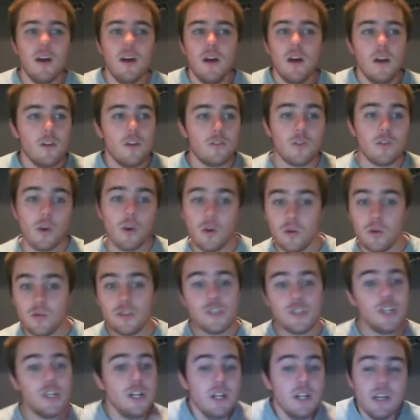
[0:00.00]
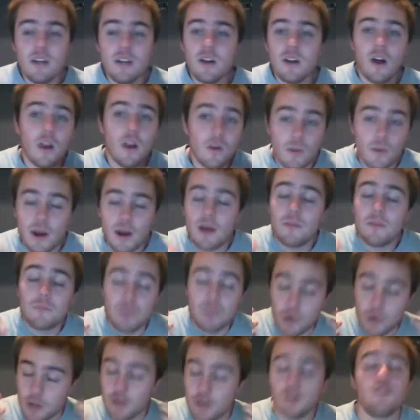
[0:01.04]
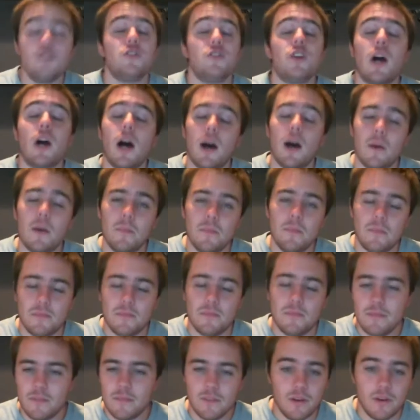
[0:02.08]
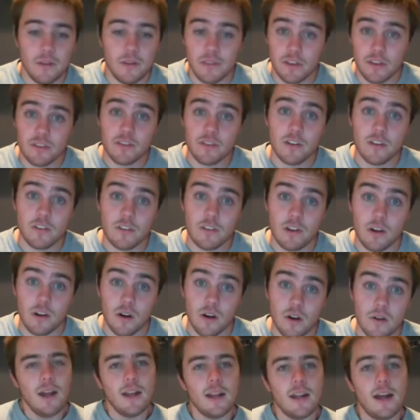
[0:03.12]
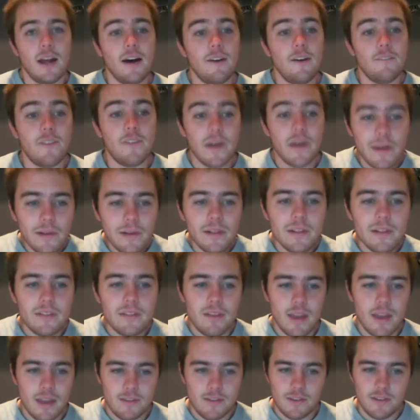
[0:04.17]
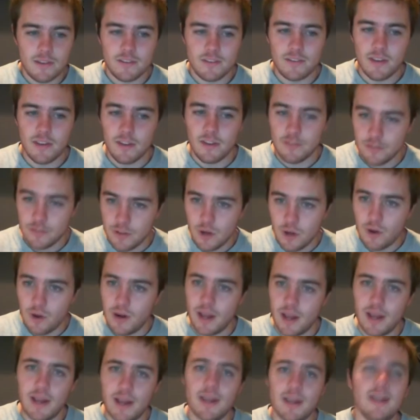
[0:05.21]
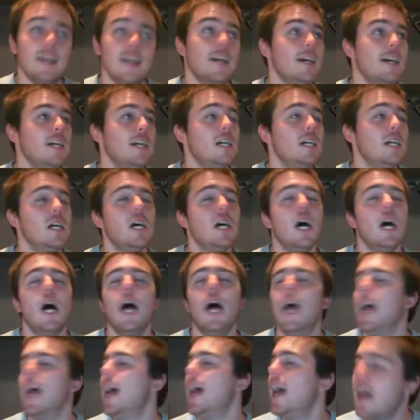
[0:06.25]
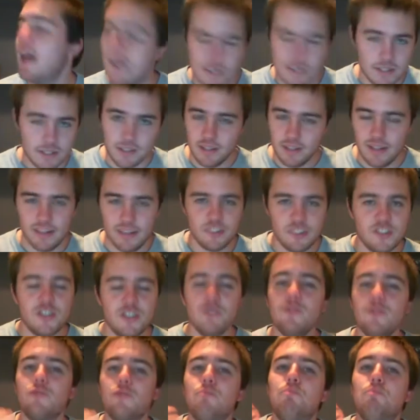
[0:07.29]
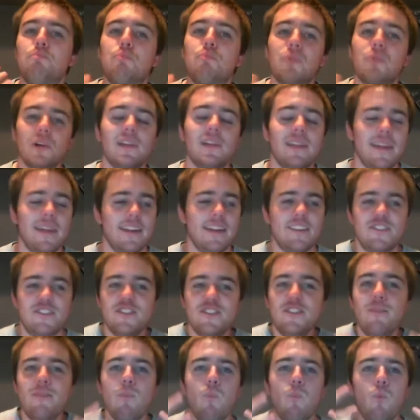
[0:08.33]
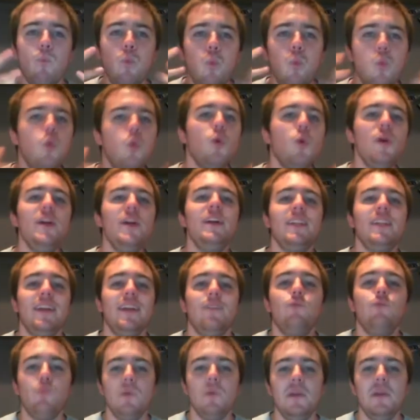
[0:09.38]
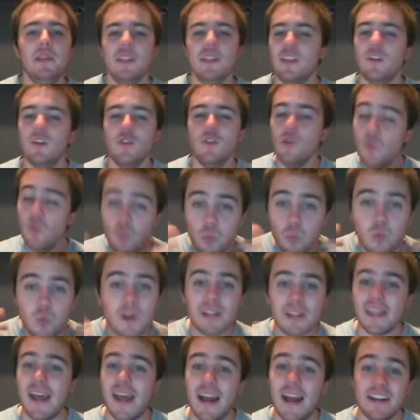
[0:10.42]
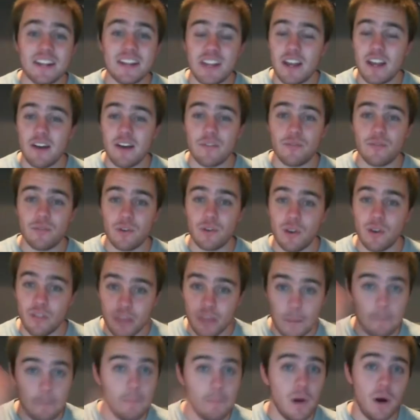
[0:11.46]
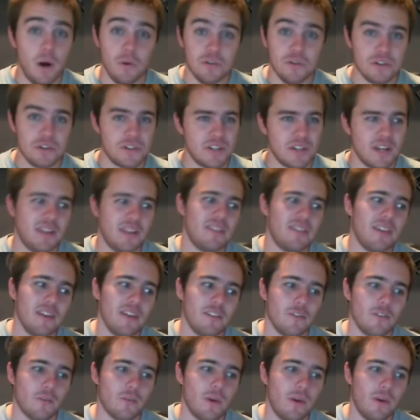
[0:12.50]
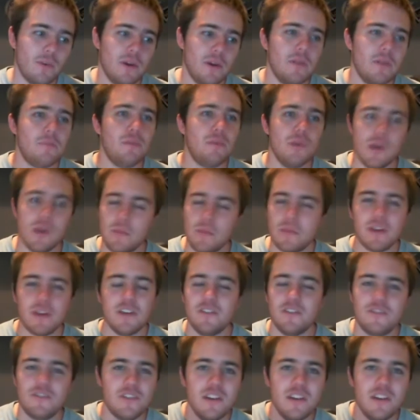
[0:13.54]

So she did an all-around pretty good job, all things considered. Now, Viola Davis as Nona. Excellent. She was brilliant. She you really had to care for her the most, I think is the right way to put it, because